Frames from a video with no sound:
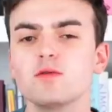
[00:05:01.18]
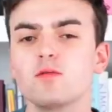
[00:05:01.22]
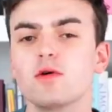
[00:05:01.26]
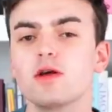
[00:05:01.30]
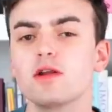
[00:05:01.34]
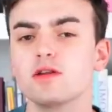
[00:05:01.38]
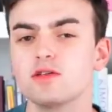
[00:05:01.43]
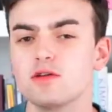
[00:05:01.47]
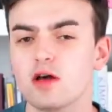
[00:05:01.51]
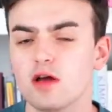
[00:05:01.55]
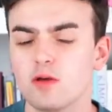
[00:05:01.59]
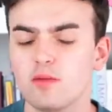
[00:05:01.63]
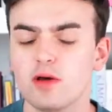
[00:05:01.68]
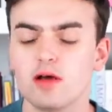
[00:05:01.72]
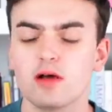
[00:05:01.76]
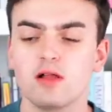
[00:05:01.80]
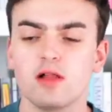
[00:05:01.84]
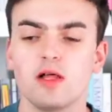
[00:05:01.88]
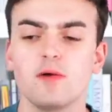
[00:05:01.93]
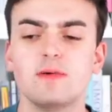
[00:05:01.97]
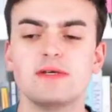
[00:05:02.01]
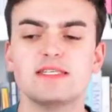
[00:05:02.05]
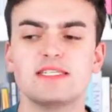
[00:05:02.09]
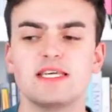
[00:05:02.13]
up, we're going to talk about
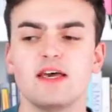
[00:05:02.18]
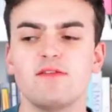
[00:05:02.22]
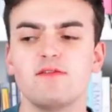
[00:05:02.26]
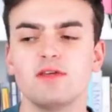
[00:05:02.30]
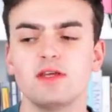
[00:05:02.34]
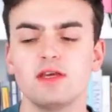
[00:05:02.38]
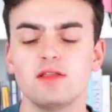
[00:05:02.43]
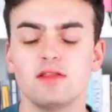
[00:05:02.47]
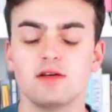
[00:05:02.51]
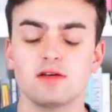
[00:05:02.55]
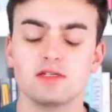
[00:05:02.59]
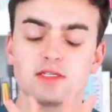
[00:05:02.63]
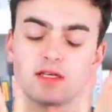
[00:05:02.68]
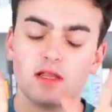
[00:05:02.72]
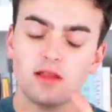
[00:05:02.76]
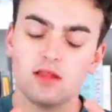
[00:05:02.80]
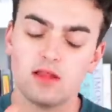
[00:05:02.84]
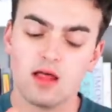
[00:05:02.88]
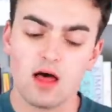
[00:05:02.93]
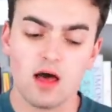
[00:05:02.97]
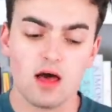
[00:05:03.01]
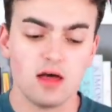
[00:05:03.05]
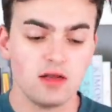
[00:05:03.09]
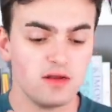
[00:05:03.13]
Chloe Sevigny. There's a
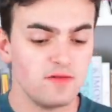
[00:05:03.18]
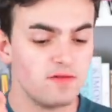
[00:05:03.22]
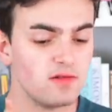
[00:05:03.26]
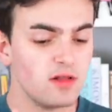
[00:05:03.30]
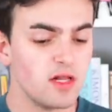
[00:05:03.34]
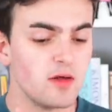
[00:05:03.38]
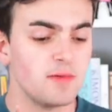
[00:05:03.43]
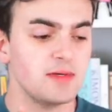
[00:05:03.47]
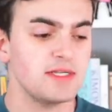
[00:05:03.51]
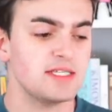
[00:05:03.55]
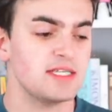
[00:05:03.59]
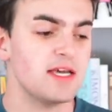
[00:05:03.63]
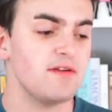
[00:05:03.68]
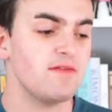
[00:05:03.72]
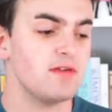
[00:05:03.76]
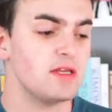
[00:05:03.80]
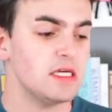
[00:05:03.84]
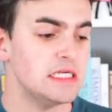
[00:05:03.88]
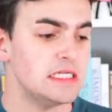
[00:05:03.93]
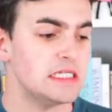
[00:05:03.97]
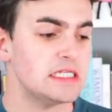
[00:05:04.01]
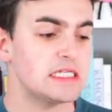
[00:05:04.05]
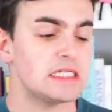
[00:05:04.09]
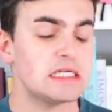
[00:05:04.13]
lot of Chloe
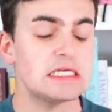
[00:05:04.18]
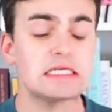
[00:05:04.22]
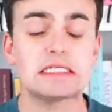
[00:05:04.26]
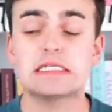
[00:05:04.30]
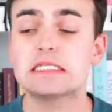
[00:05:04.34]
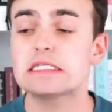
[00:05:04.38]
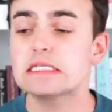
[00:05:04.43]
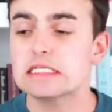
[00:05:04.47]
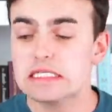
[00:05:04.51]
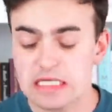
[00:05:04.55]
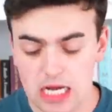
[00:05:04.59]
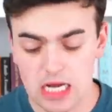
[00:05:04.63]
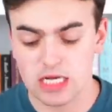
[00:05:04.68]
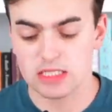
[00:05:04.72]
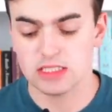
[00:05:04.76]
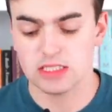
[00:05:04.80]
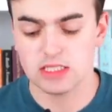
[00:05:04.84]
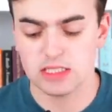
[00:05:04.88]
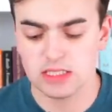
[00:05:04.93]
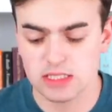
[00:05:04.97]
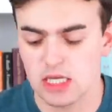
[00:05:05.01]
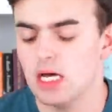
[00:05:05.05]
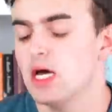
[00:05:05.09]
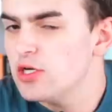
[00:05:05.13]
Sevigny to
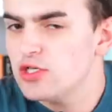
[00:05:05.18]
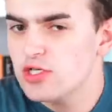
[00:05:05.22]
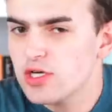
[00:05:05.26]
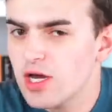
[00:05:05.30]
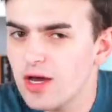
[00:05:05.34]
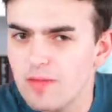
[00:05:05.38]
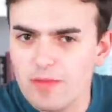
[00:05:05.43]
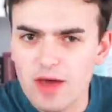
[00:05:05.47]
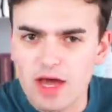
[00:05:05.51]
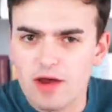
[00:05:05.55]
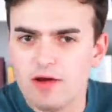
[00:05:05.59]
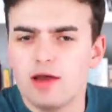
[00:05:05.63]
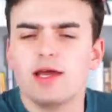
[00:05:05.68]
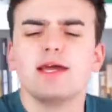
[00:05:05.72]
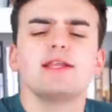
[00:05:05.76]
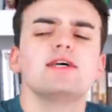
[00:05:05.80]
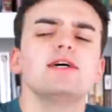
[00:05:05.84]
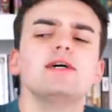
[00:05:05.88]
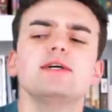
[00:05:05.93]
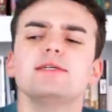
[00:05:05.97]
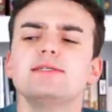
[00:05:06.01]
discuss. She got married.